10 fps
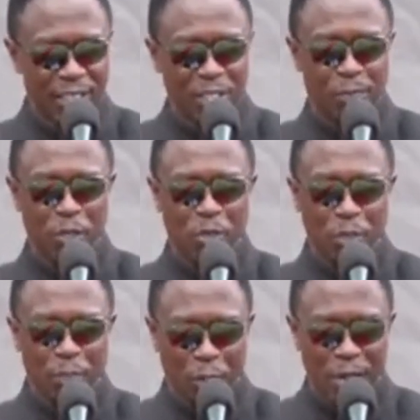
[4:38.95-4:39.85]
a special
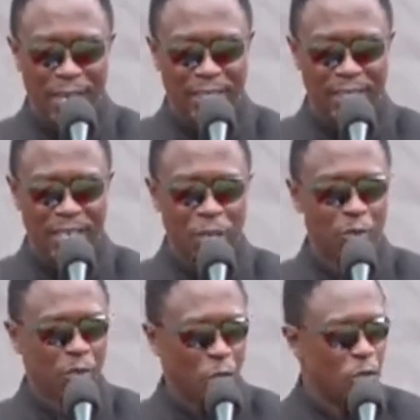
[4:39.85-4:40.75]
product
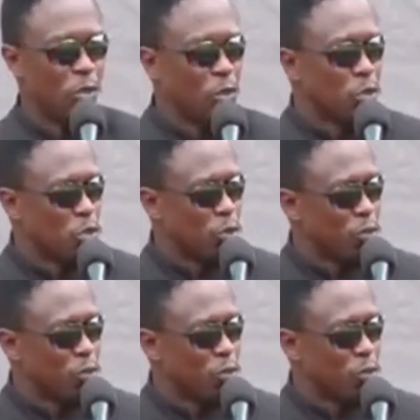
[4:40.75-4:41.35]
for you to